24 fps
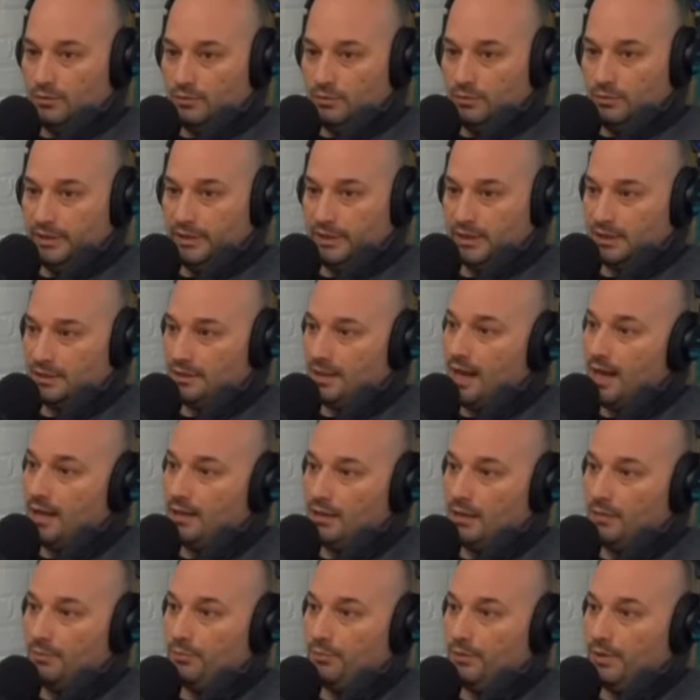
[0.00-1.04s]
who we just
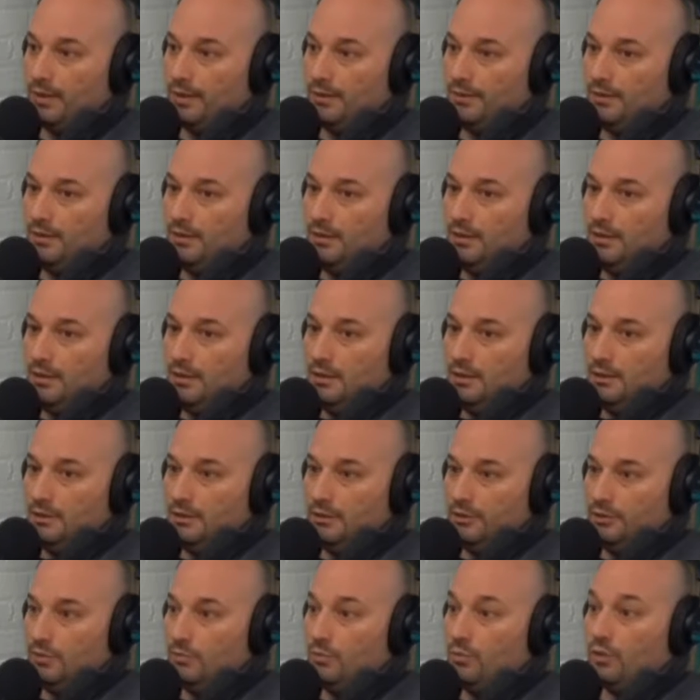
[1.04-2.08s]
signed up with
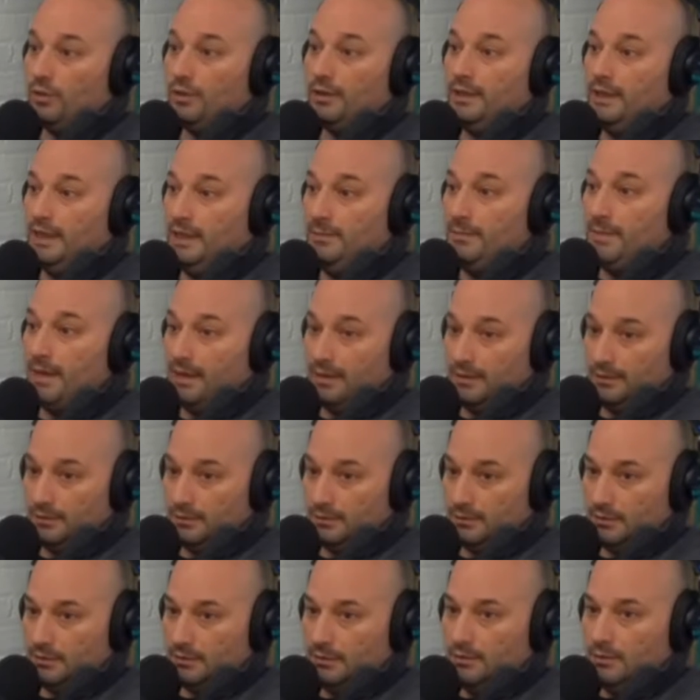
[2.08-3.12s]
to do more
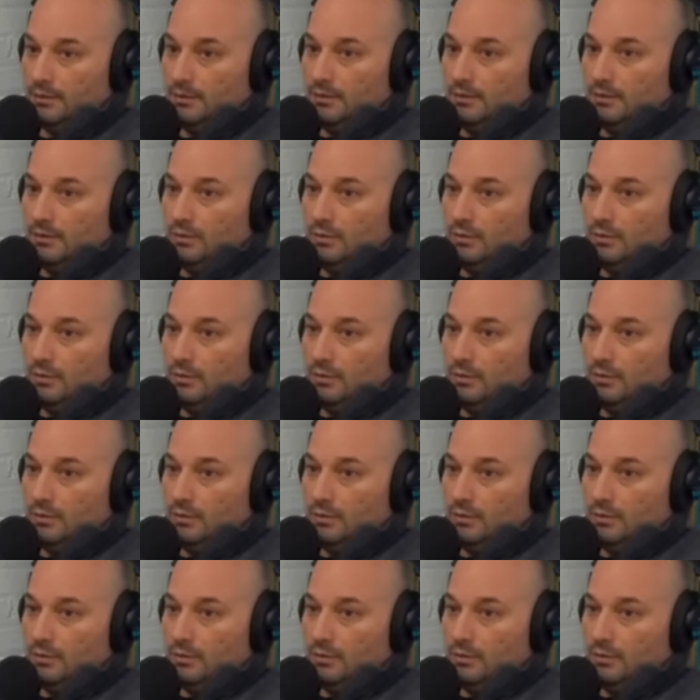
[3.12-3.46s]
emails,